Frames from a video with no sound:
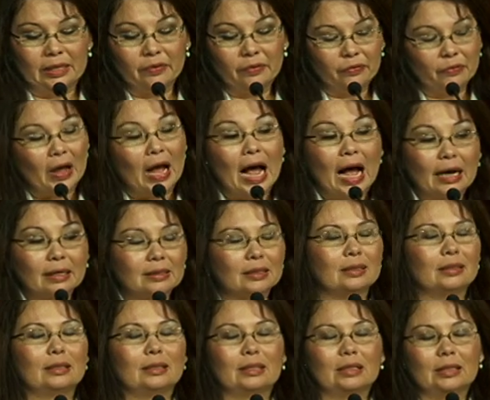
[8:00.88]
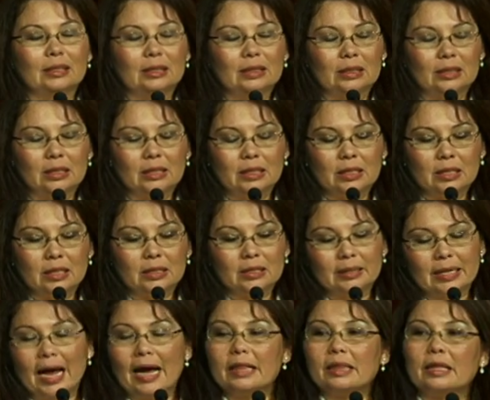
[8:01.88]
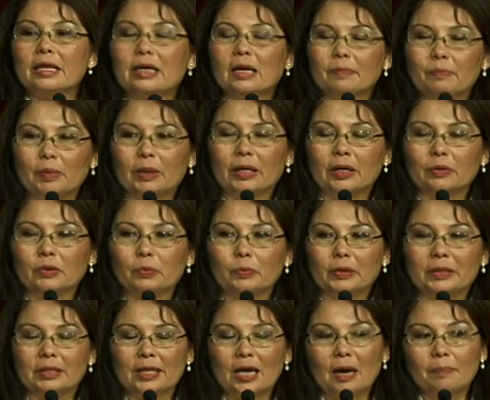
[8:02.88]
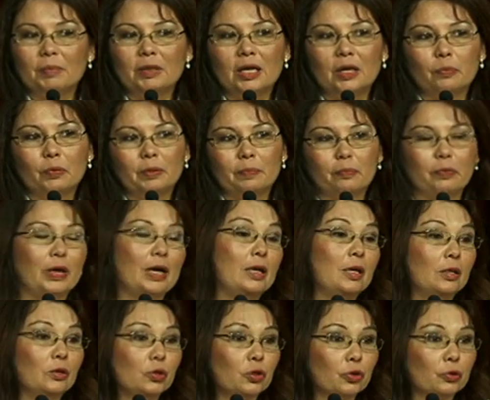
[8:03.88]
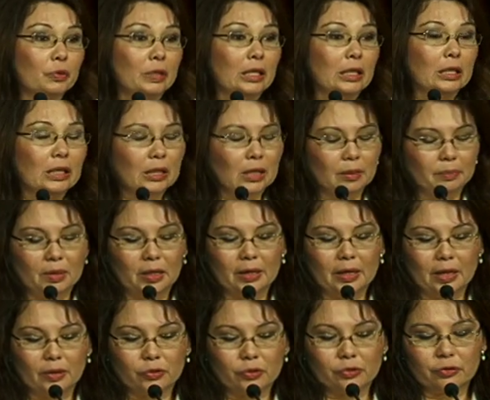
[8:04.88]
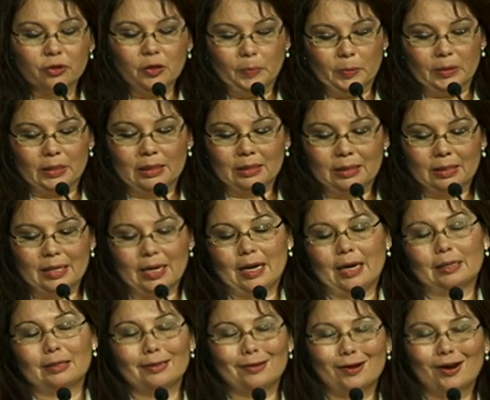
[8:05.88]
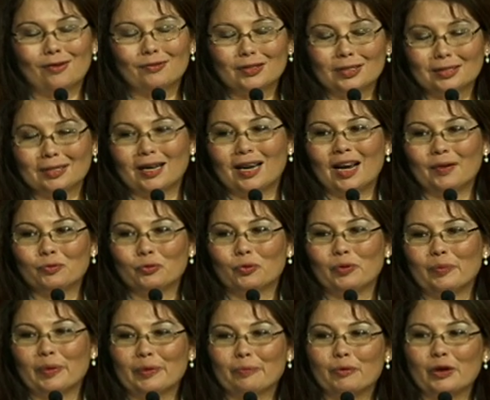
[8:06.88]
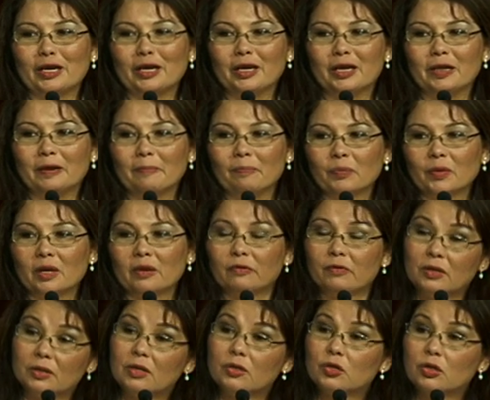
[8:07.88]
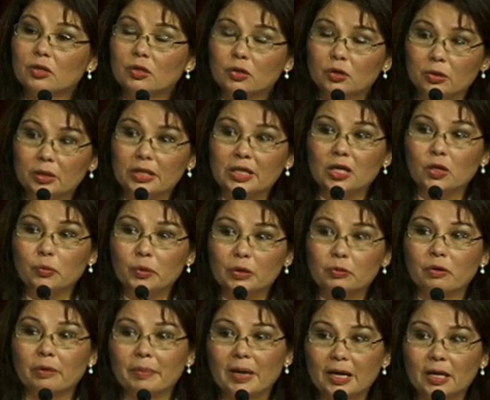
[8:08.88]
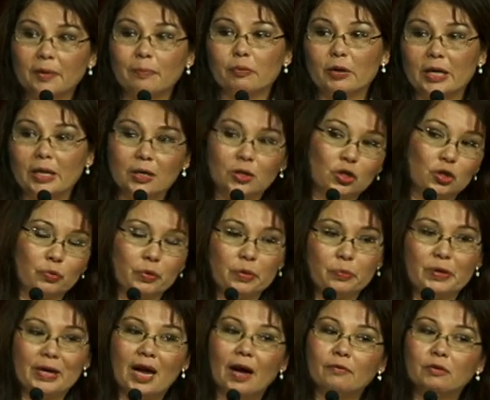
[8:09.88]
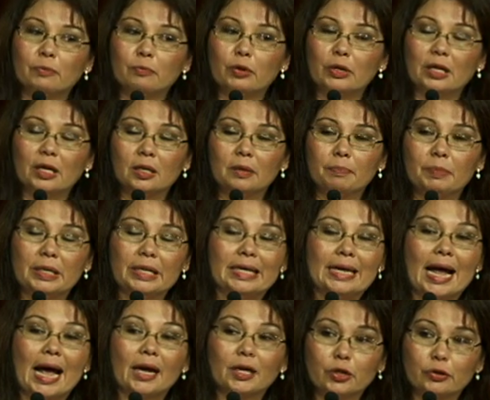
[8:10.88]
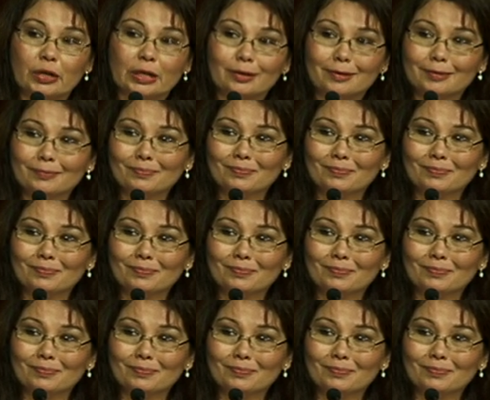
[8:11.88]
in fact, the sad thing about what's happening with brain injury among our troops is that oftentimes when we bring in physicians to deal with traumatic brain injury, we have to bring in pediatric